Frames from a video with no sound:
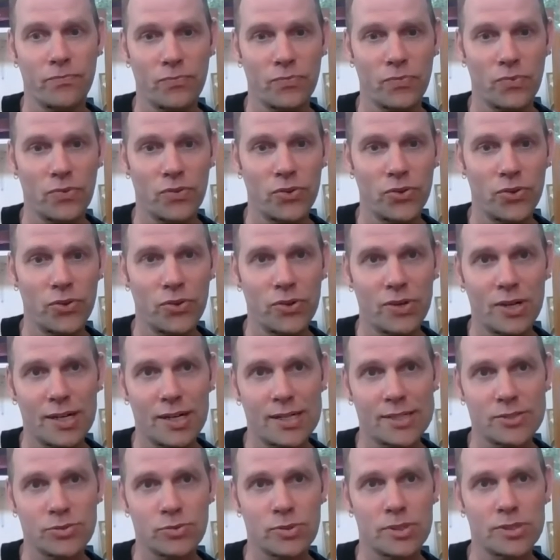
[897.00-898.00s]
you
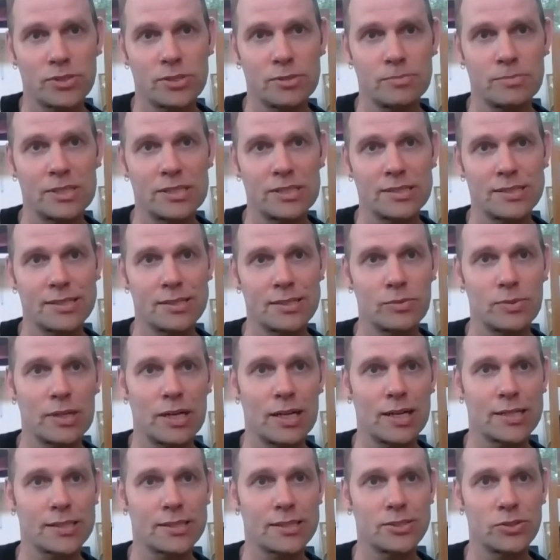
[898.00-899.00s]
guys wrote to me and said, we'd
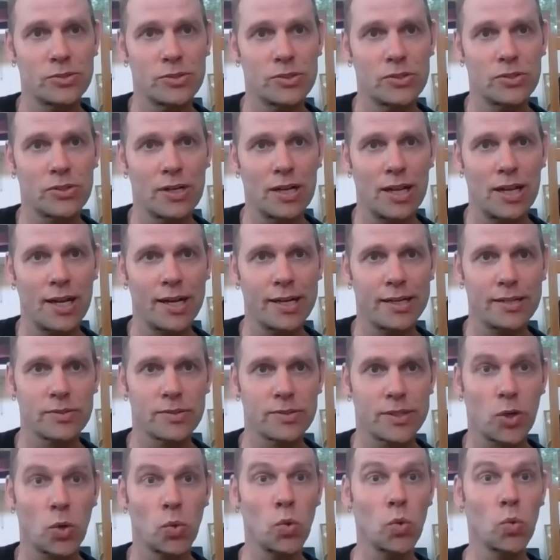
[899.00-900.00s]
like to do it online. I was
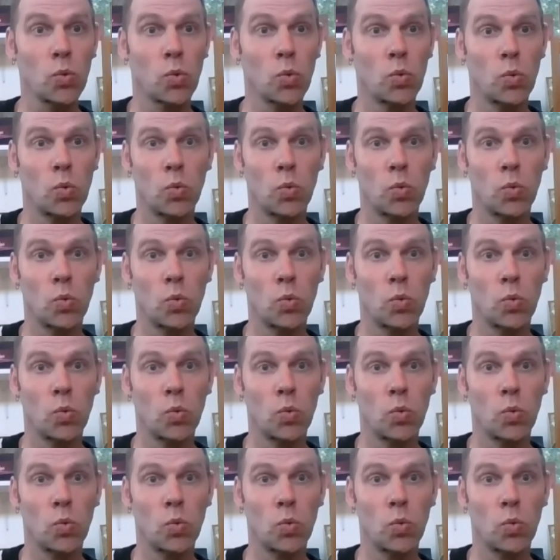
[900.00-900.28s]
like, oh,